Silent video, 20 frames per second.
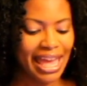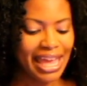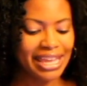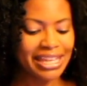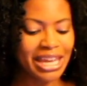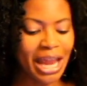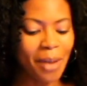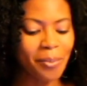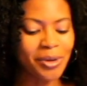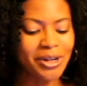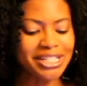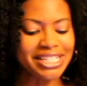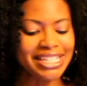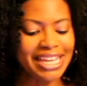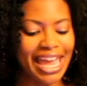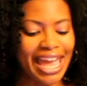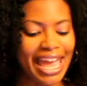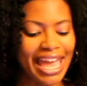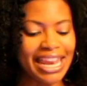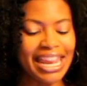Number
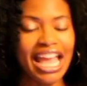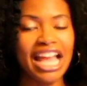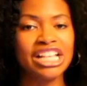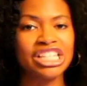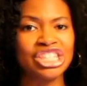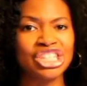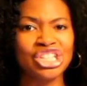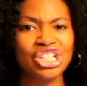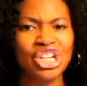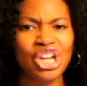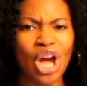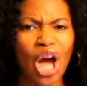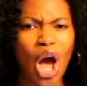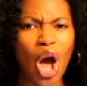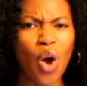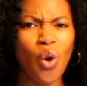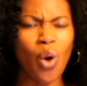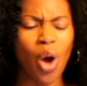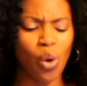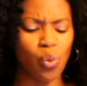10 is
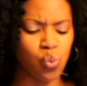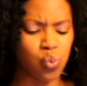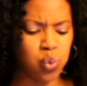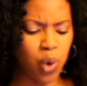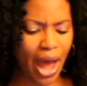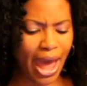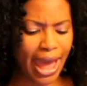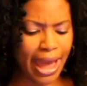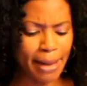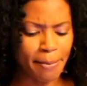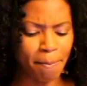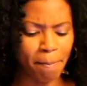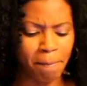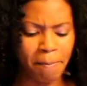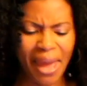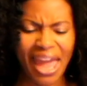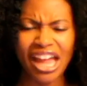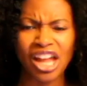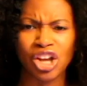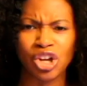Go Away,
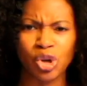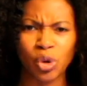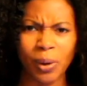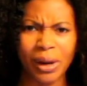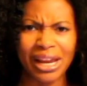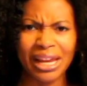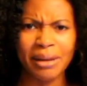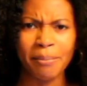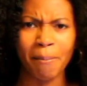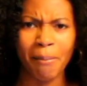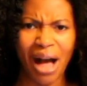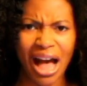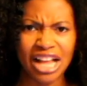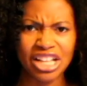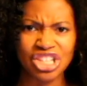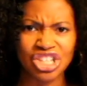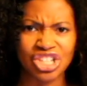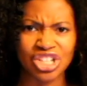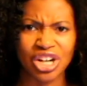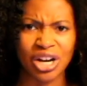Big Green
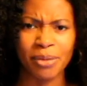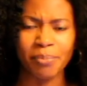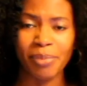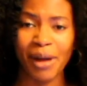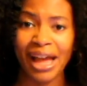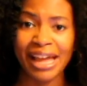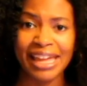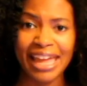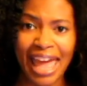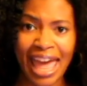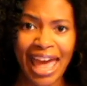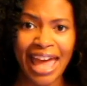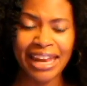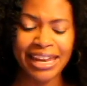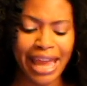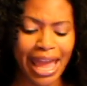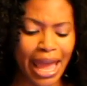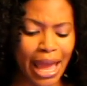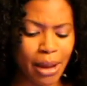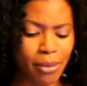Monster by Ed
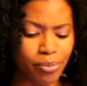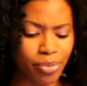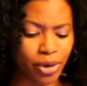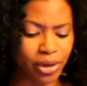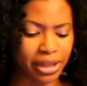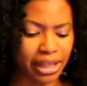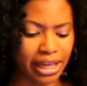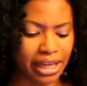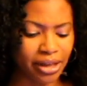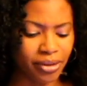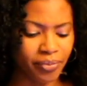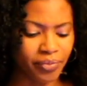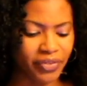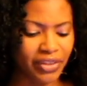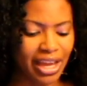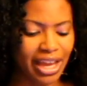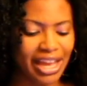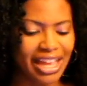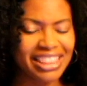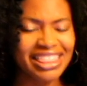Emberley.
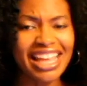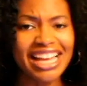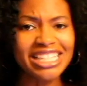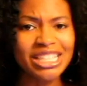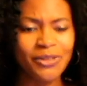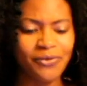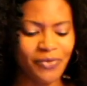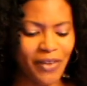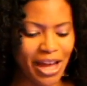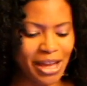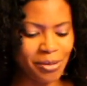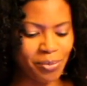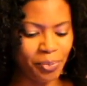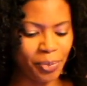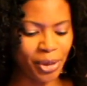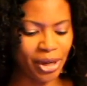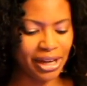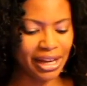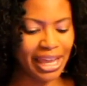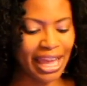This fun
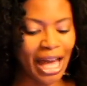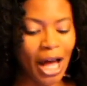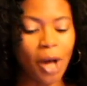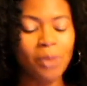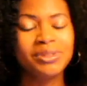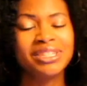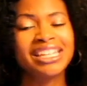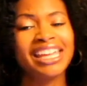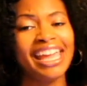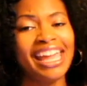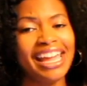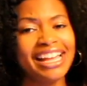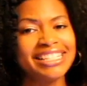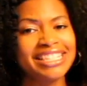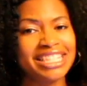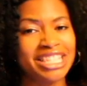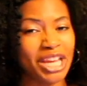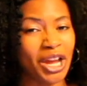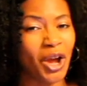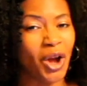book helps
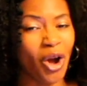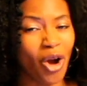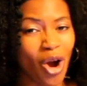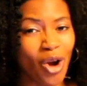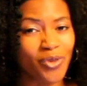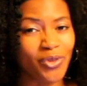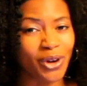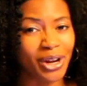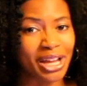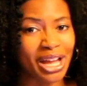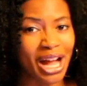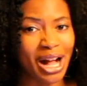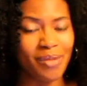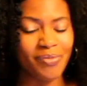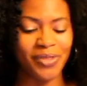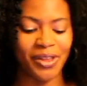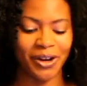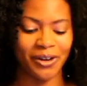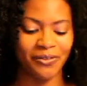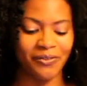kids to
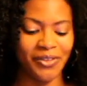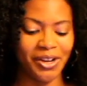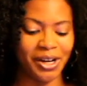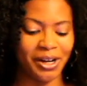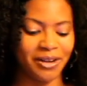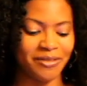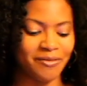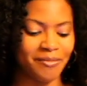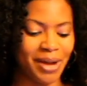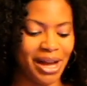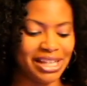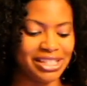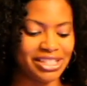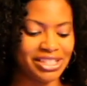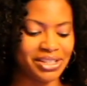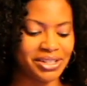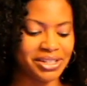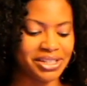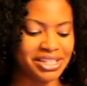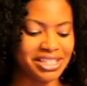overcome their fear of
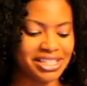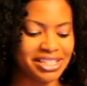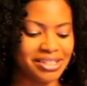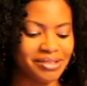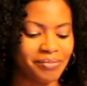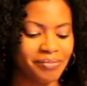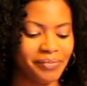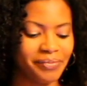monsters.